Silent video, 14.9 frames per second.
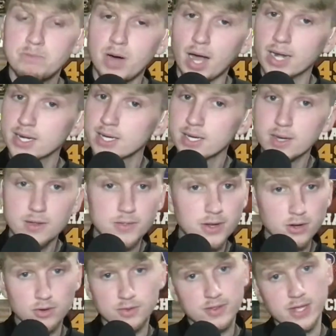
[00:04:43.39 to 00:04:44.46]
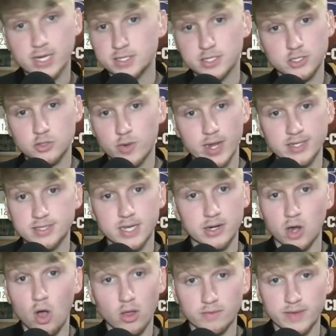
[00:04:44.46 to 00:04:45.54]
But there are things that
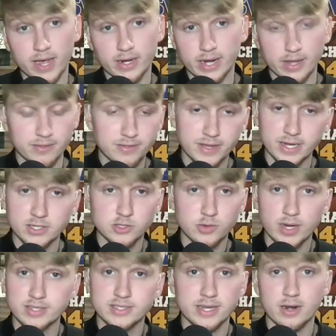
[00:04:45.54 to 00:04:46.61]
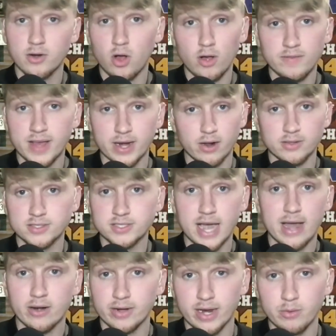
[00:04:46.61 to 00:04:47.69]
transcend all of that, and things transcended all of that on
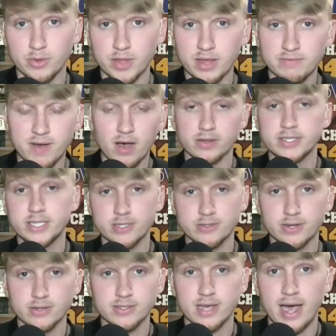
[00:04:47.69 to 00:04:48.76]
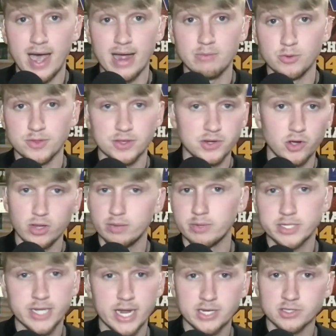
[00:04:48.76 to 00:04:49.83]
Saturday when they volunteered their time with the No
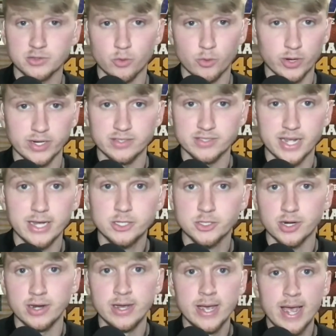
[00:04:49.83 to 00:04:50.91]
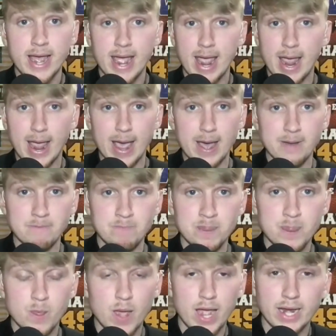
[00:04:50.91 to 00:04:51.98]
Limitations organization.
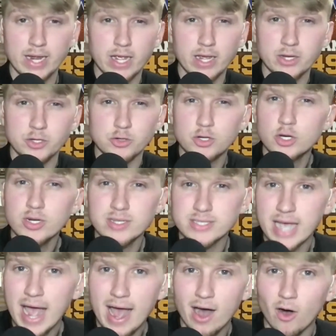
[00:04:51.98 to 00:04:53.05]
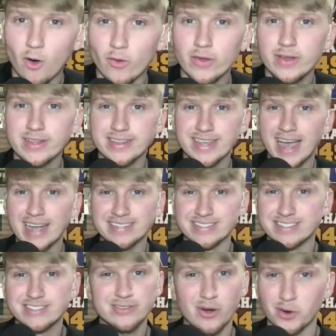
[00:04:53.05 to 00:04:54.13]
And, and it, you couldn't tell that the
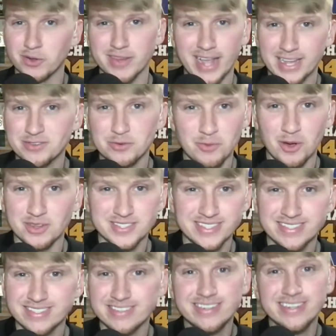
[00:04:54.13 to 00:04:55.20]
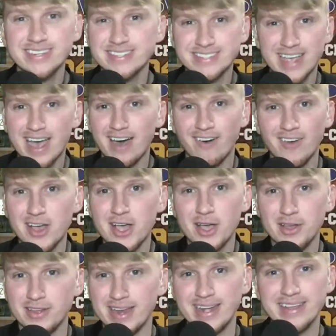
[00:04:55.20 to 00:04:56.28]
guys had struggled last football season. You couldn't tell
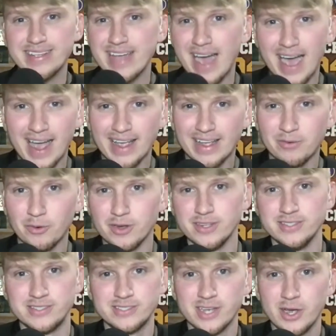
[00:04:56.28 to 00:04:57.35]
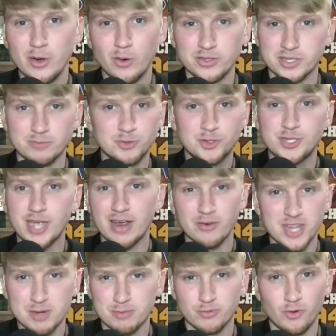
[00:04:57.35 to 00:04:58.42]
that any guy was, was upset
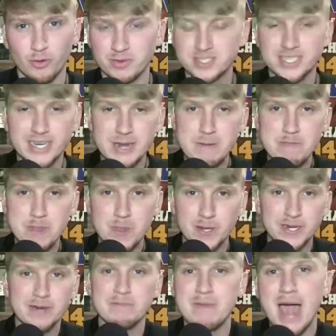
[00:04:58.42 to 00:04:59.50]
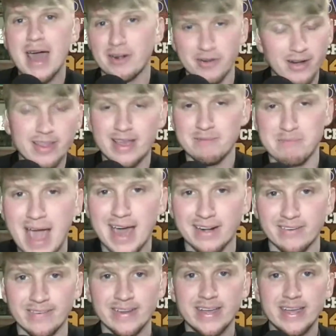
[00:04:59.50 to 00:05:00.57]
with their performance. It, it, it didn't matter. None of that
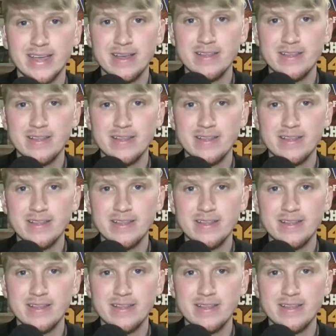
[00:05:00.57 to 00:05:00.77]
mattered.